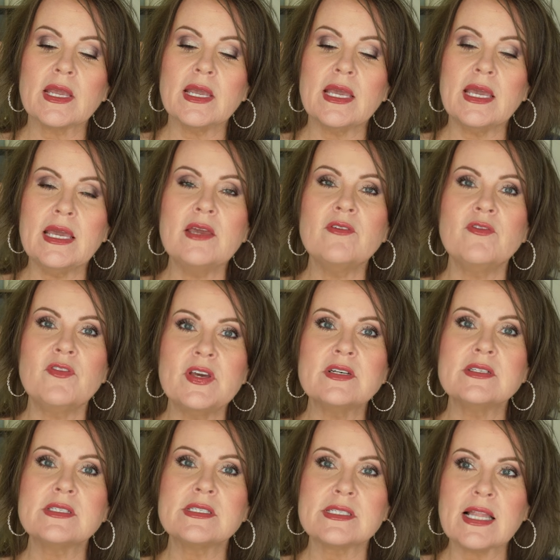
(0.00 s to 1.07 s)
he
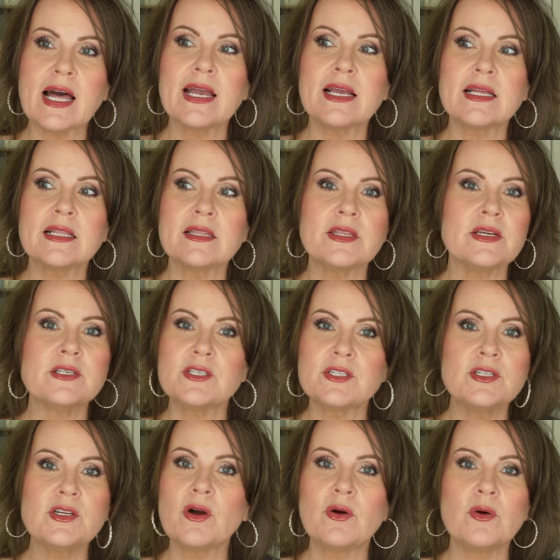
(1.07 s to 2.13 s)
feels like there's
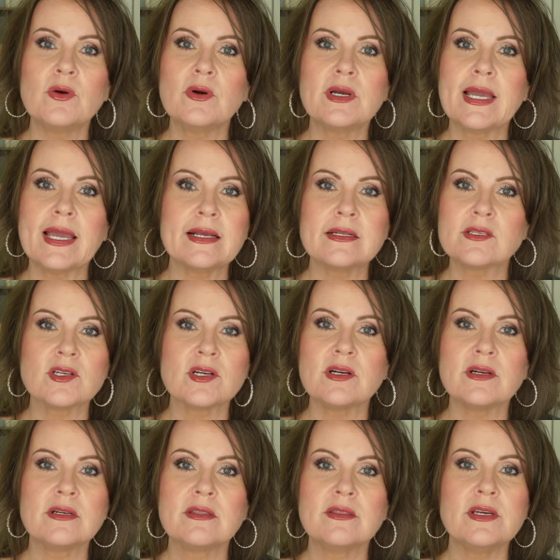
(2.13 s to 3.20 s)
no
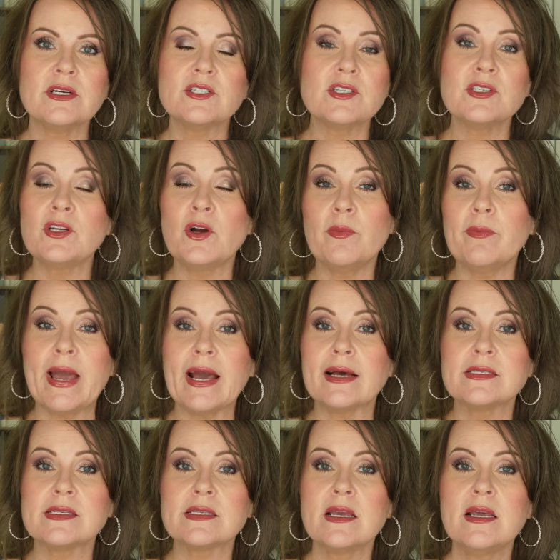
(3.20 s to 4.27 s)
cancer there's no
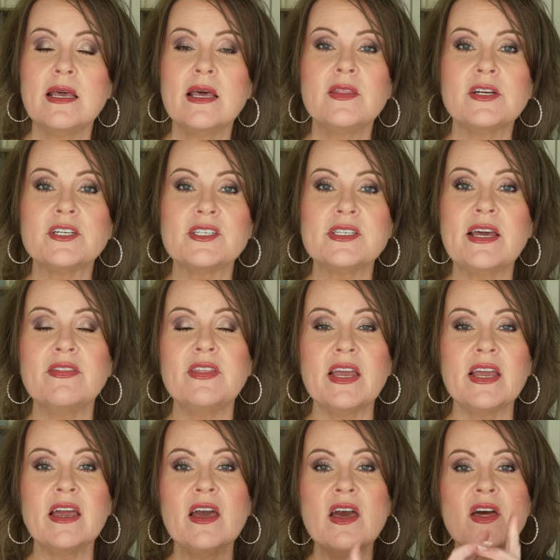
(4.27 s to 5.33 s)
mass there's
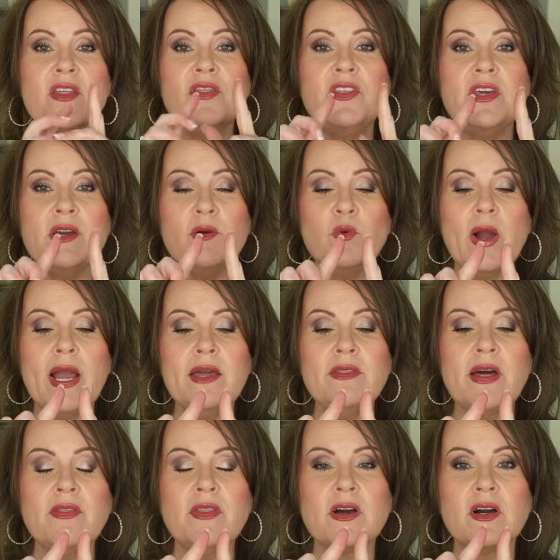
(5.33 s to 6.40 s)
nothing. The way
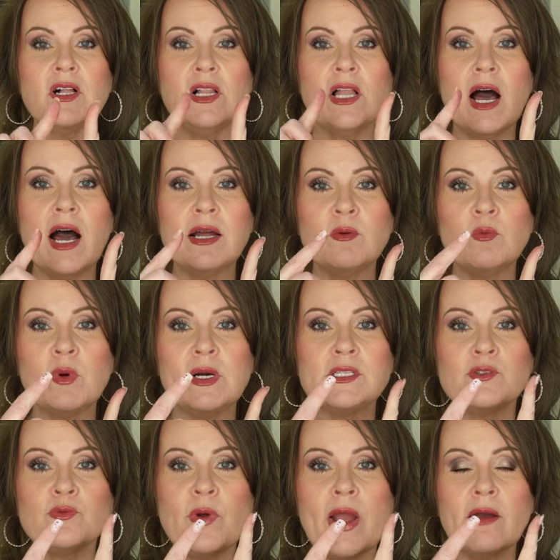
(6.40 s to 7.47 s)
that the clot
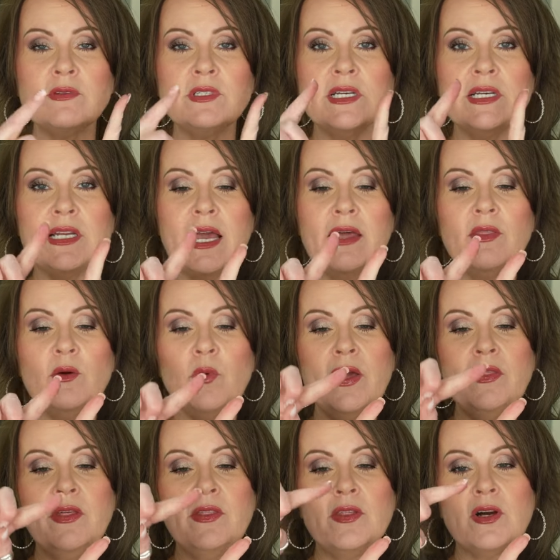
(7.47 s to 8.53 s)
was rounded and the
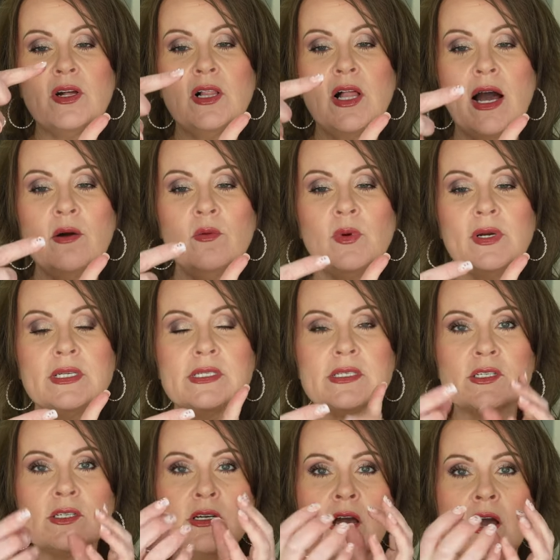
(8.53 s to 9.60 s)
way that the clot
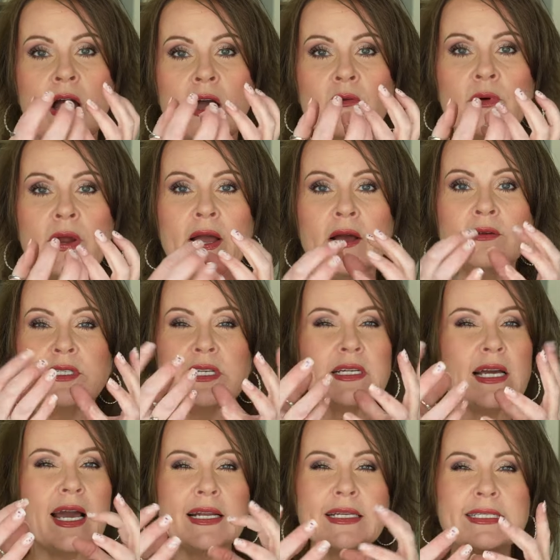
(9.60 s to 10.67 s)
was around and
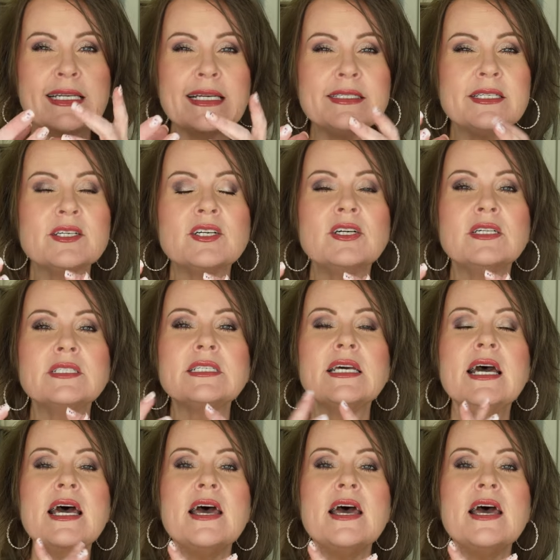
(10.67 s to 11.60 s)
kind of tentacled.